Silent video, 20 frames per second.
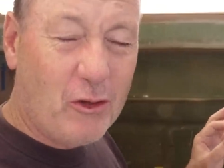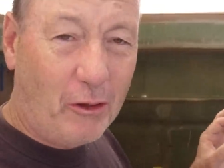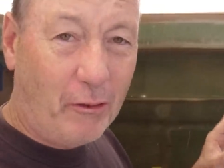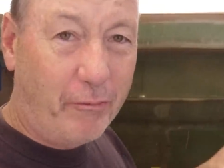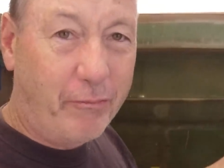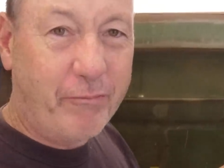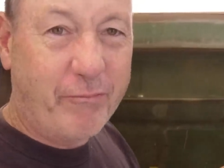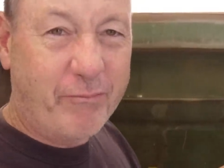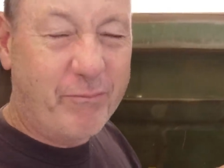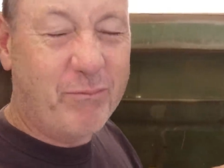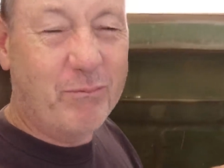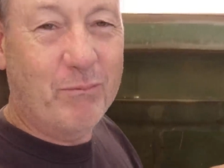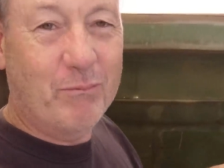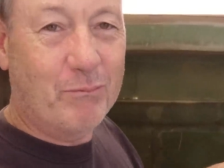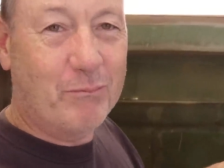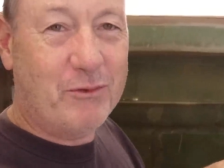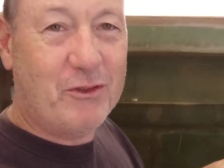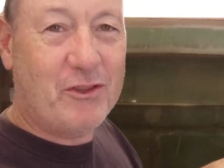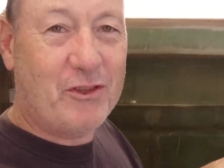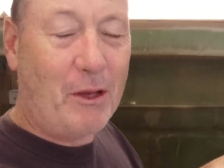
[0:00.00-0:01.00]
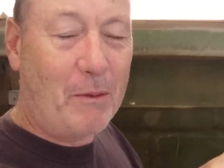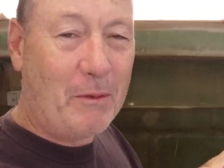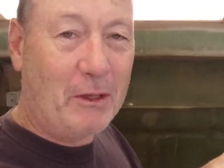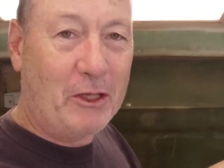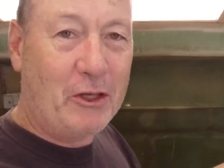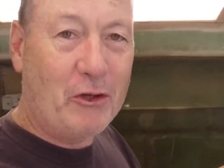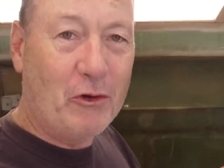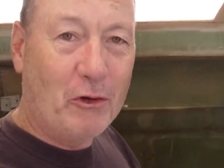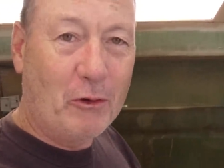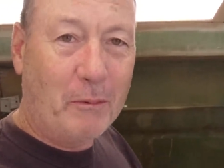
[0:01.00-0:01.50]
sort of
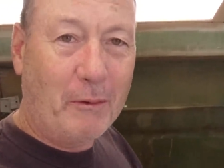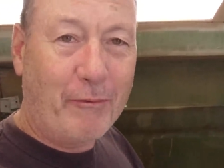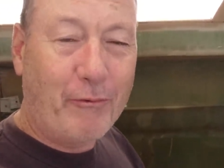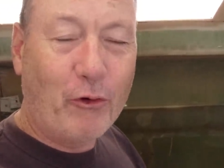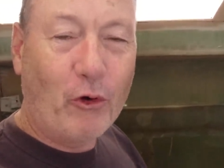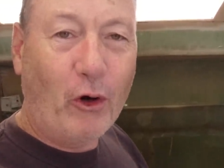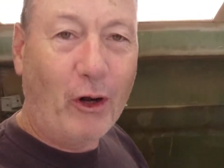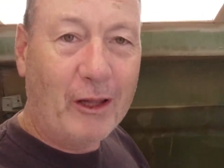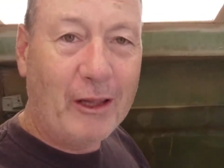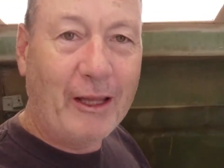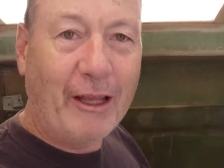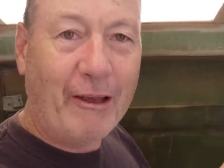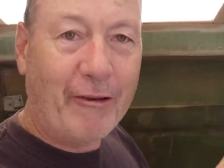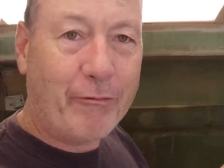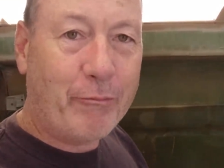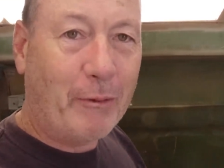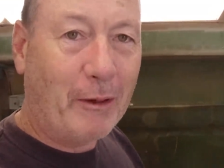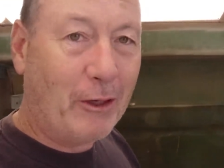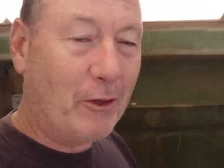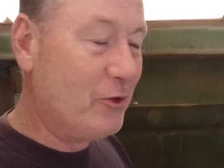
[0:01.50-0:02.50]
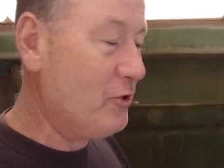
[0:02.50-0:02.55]
semi-cured before I left, but